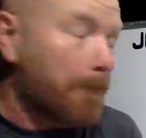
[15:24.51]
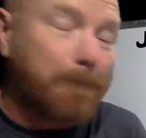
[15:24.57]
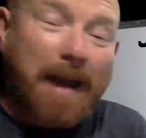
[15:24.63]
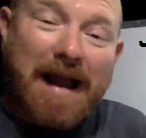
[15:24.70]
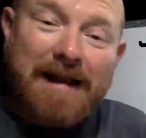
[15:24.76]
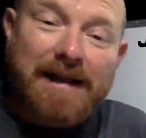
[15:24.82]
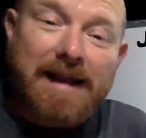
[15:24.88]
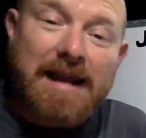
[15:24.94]

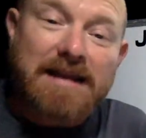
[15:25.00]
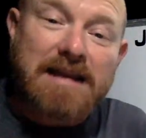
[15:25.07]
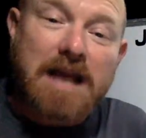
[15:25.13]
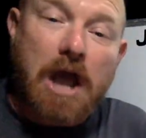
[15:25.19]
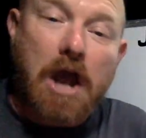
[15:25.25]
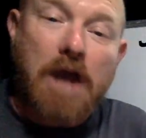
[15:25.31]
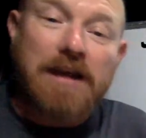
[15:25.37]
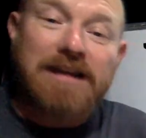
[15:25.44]
back in
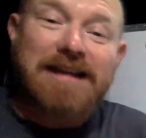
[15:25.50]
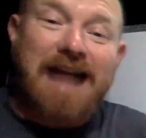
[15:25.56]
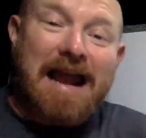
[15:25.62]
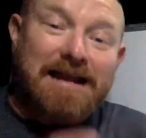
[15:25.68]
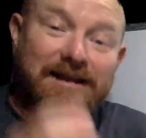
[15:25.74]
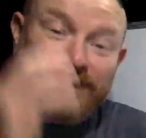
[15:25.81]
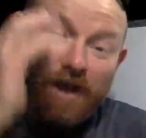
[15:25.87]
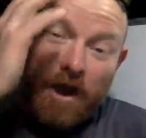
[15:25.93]
the early
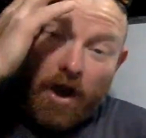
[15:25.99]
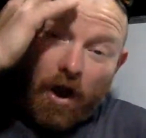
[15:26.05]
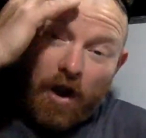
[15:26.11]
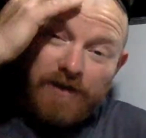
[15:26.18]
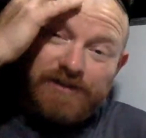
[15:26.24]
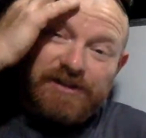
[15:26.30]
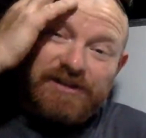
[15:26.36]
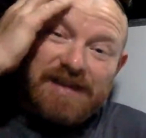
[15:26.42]
days, I
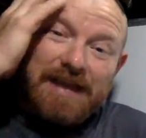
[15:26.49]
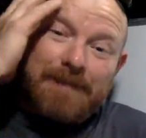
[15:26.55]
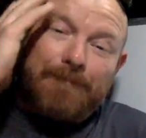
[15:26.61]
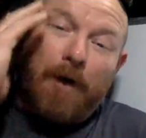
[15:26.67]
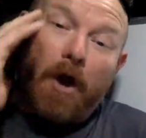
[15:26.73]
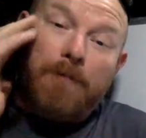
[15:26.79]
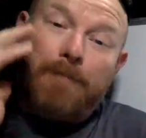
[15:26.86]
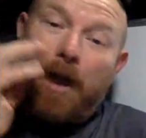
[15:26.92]
used to tip
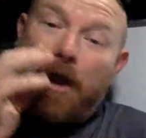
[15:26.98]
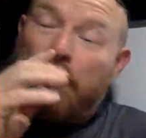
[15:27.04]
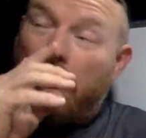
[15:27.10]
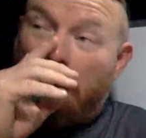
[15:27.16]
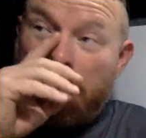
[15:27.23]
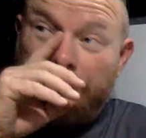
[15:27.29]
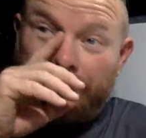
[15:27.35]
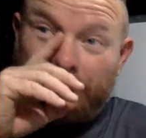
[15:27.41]
my boat
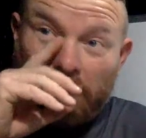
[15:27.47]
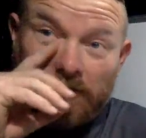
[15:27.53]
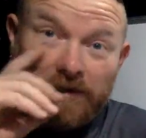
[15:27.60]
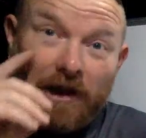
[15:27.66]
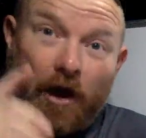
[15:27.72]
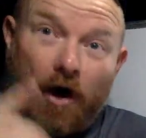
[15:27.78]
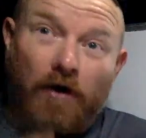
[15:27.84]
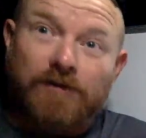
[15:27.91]
over a
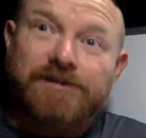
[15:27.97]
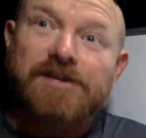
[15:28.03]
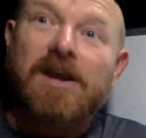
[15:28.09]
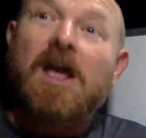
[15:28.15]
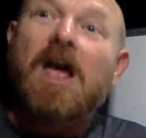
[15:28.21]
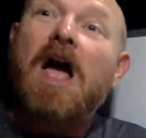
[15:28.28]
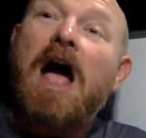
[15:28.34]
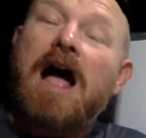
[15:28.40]
lot
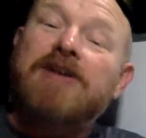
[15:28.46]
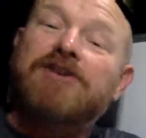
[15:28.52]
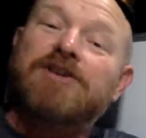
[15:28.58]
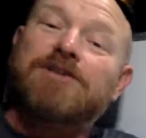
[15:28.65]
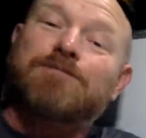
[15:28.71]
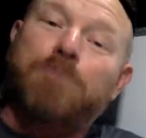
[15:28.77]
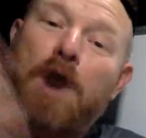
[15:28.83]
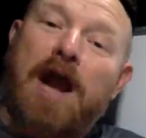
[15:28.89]
and
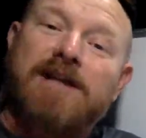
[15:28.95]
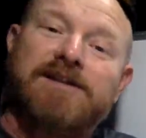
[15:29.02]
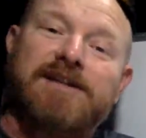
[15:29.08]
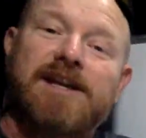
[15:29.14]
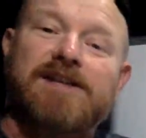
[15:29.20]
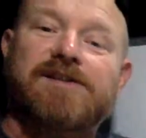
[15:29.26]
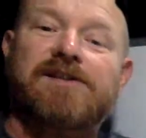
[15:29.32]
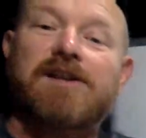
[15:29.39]
just
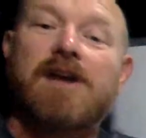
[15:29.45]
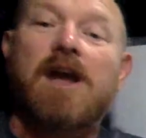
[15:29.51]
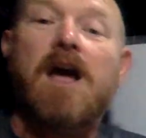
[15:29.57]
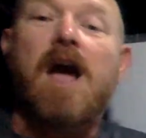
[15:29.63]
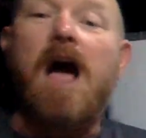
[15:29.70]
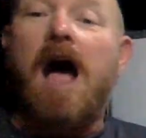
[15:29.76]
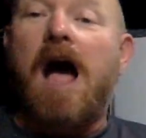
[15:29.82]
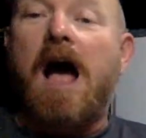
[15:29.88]
practice
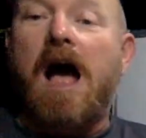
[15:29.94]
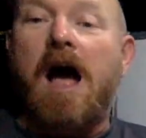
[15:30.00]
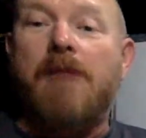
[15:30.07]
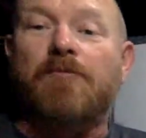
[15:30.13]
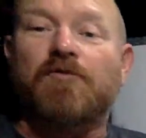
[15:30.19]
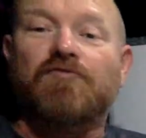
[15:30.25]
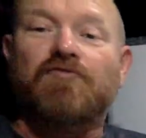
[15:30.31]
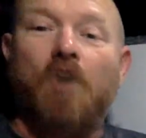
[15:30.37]

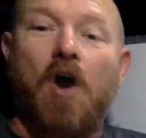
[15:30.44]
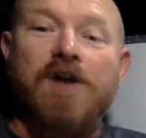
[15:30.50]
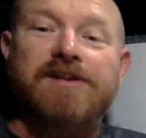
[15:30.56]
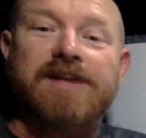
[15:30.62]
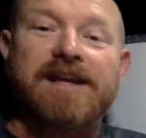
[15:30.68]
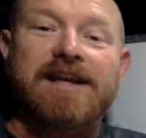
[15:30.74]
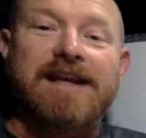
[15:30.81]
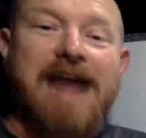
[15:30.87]

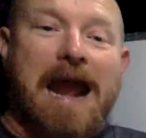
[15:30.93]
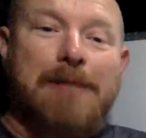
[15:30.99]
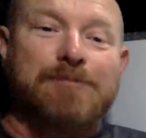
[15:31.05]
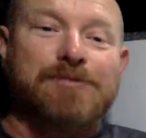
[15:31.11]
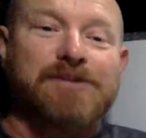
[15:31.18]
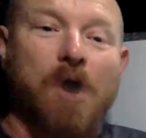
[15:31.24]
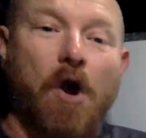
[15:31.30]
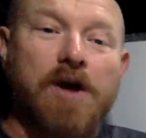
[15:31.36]
writing
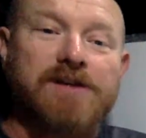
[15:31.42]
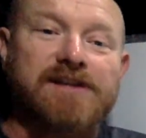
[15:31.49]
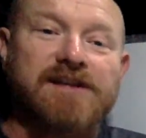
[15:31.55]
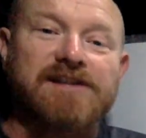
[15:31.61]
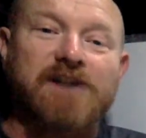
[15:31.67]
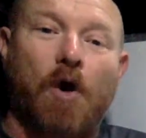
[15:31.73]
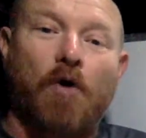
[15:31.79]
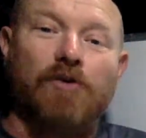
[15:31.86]

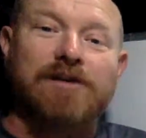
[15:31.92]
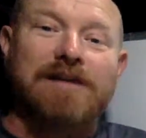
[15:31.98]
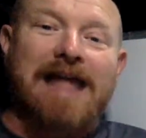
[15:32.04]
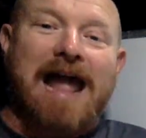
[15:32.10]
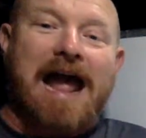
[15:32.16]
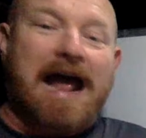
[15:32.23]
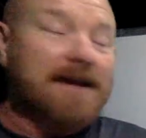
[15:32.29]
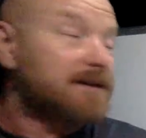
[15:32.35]
capsizes on
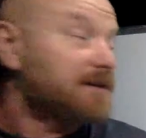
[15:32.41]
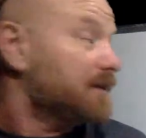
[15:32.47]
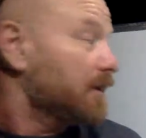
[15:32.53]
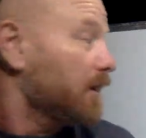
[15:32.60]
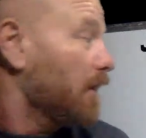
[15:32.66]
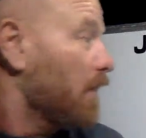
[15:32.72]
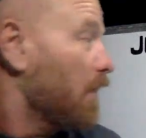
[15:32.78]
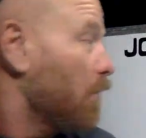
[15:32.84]
land,
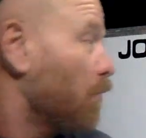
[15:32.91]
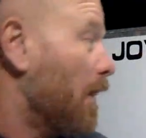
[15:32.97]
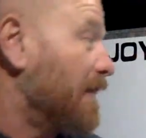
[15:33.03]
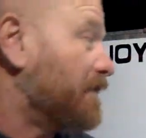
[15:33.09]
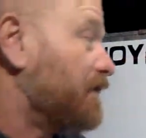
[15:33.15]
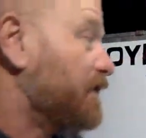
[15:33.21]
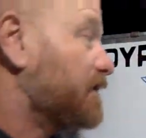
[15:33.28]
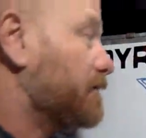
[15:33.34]

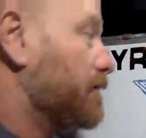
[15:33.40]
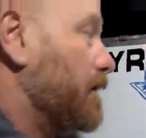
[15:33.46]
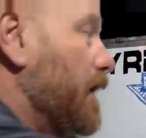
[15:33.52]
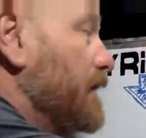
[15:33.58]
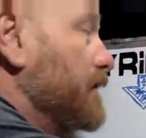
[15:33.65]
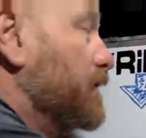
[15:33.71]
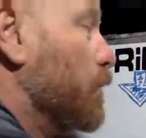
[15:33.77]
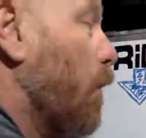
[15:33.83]
which
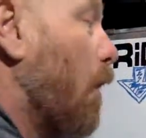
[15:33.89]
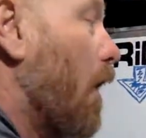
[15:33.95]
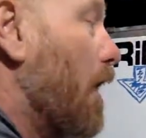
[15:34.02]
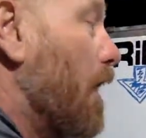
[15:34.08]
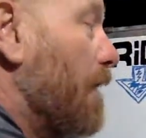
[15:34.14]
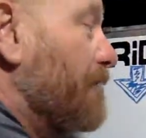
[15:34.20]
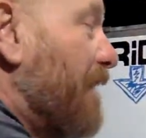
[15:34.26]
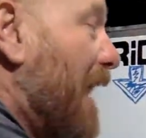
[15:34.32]
is
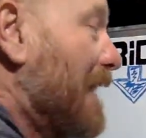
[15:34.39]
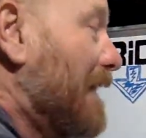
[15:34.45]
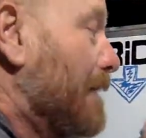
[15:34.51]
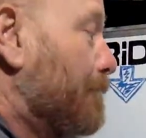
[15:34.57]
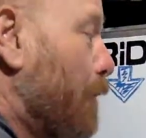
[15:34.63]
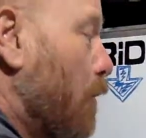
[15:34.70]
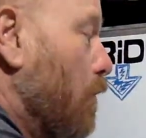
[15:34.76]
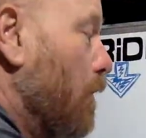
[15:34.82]
quite a
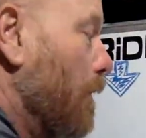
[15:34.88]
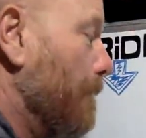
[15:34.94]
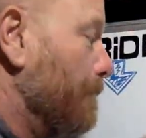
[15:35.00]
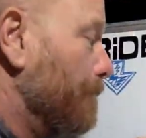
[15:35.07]
valuable